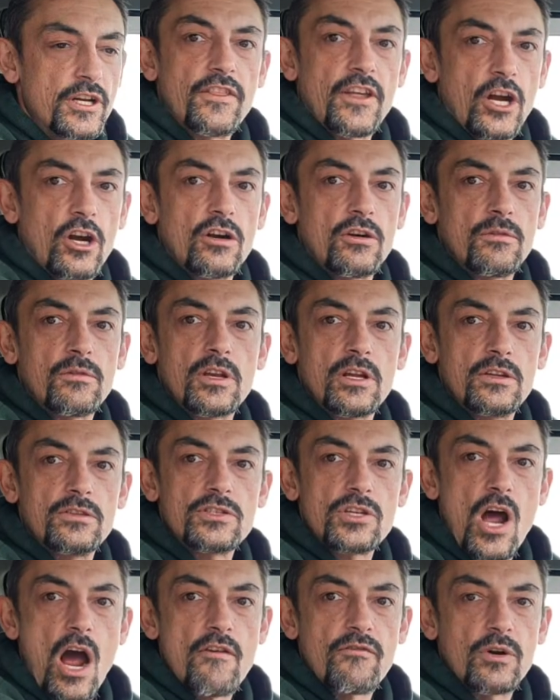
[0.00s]
their
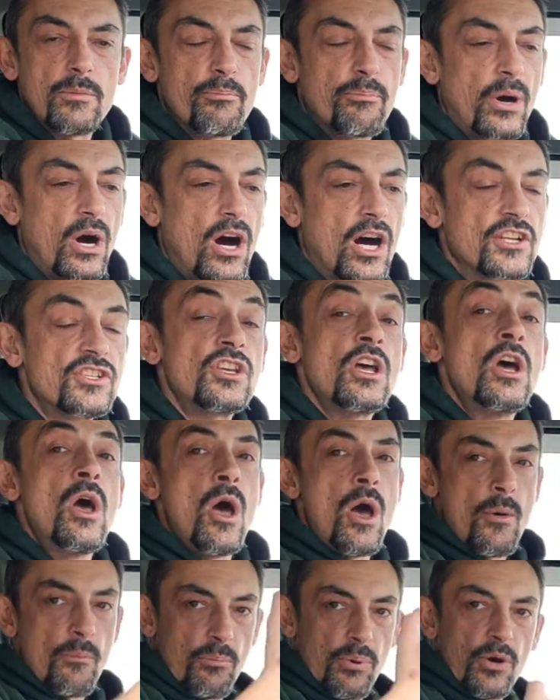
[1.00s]
sovereign bonds,
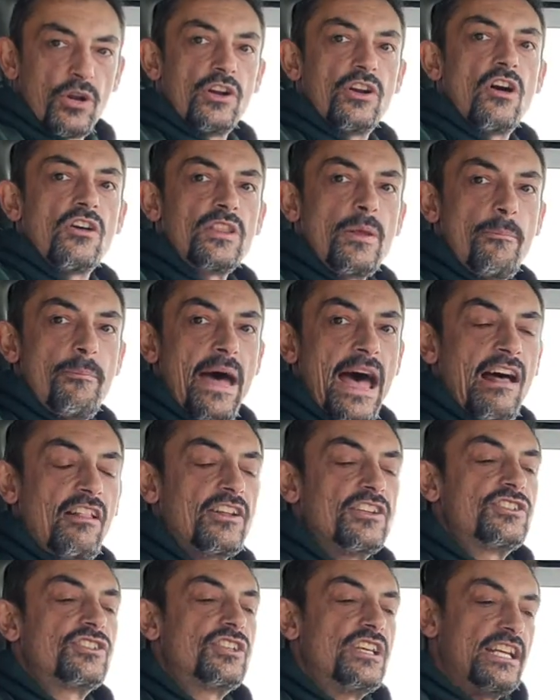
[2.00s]
put it on the
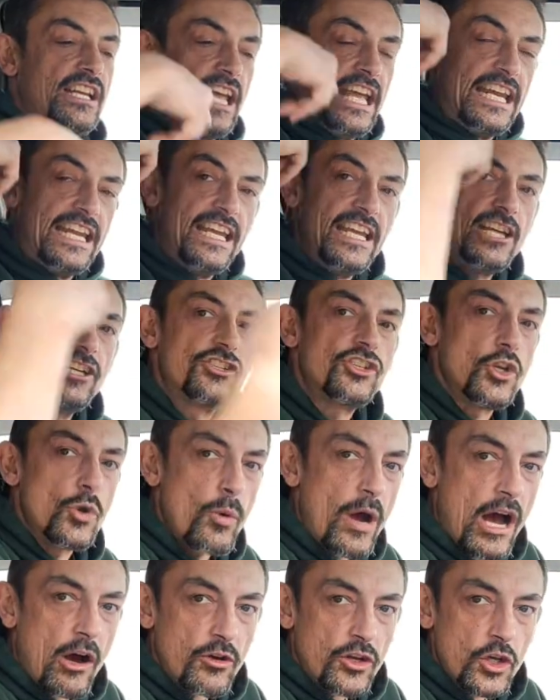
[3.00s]
balance sheet, and
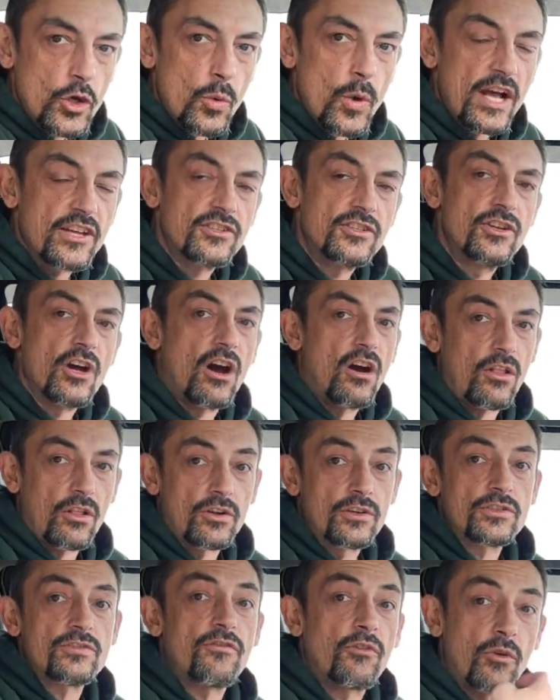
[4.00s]
issue out U.S.
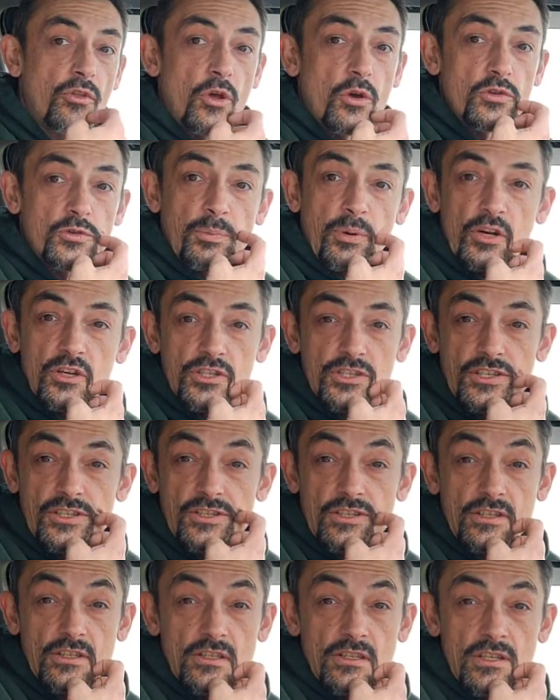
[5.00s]
dollars for those
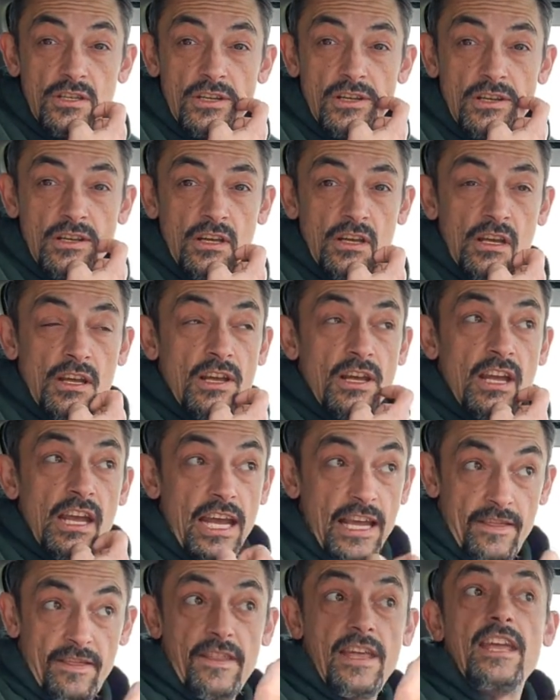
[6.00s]
purchases.
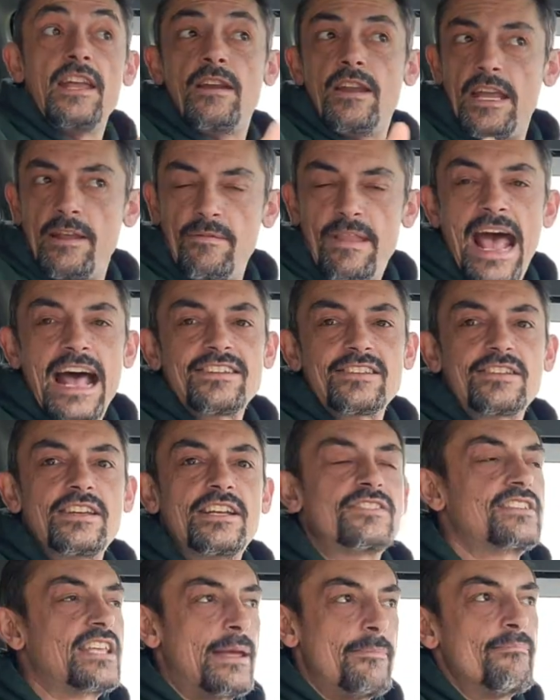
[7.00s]
And then, in that
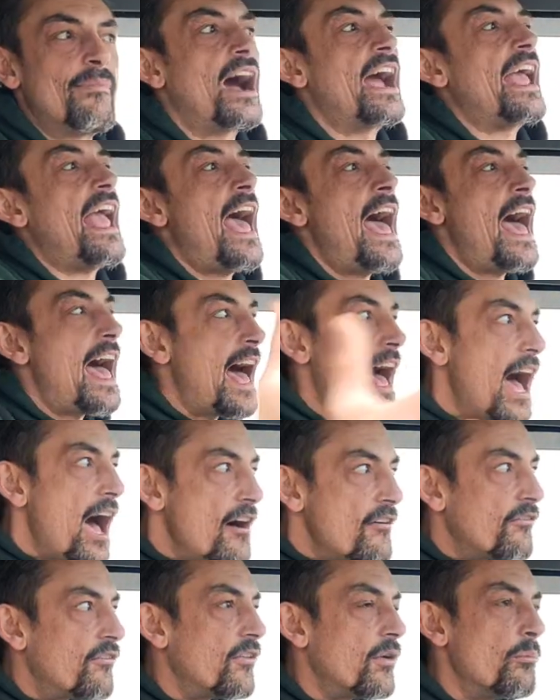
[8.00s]
sense, they might
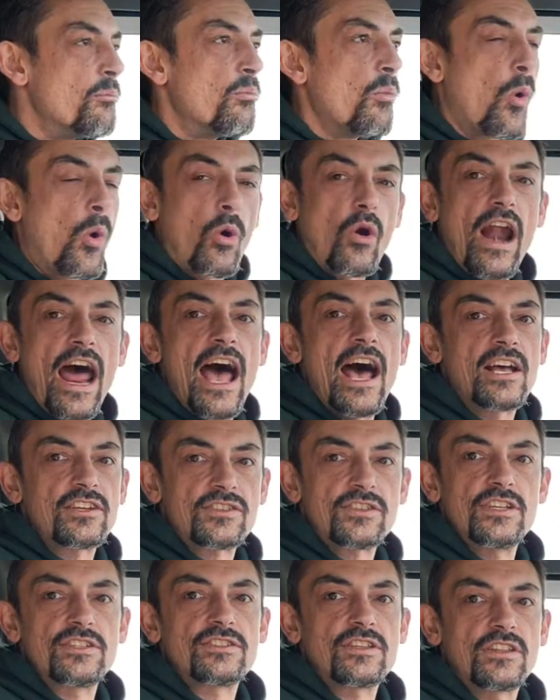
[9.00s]
have more
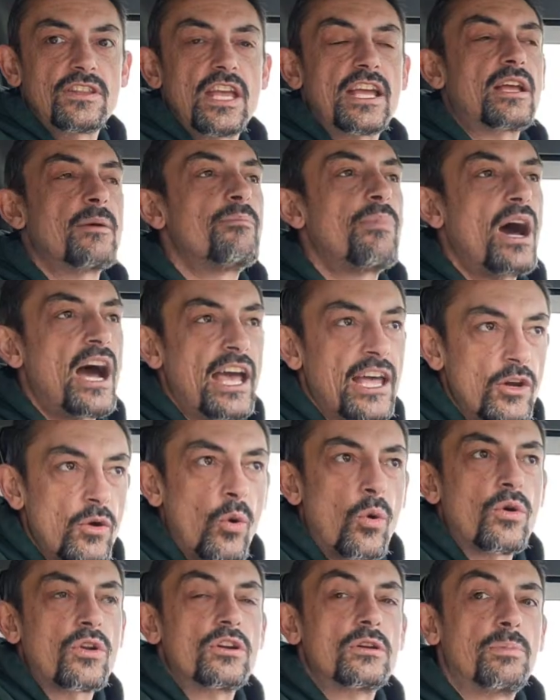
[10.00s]
assets that they could buy in
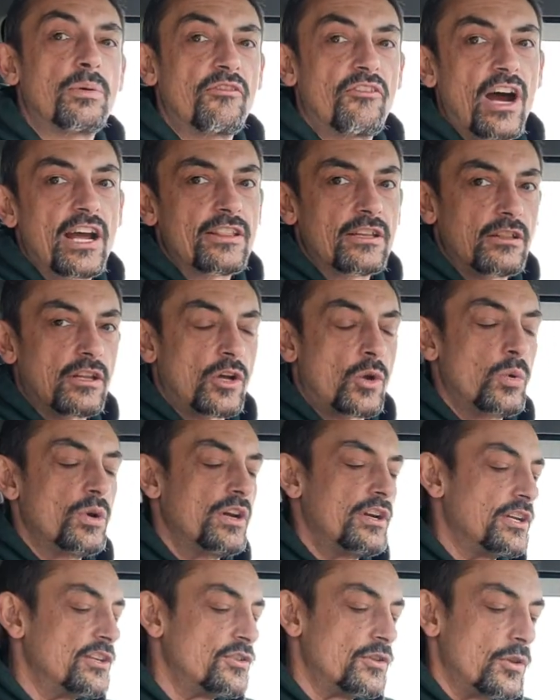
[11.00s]
order to provide the
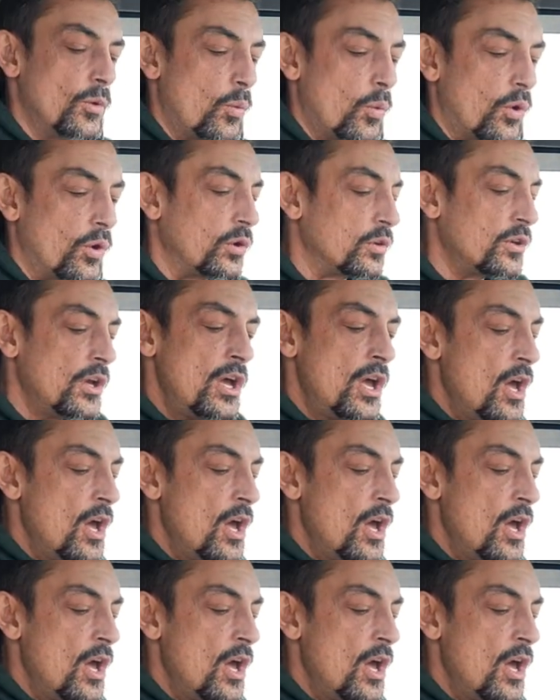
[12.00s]
liquidity to the world.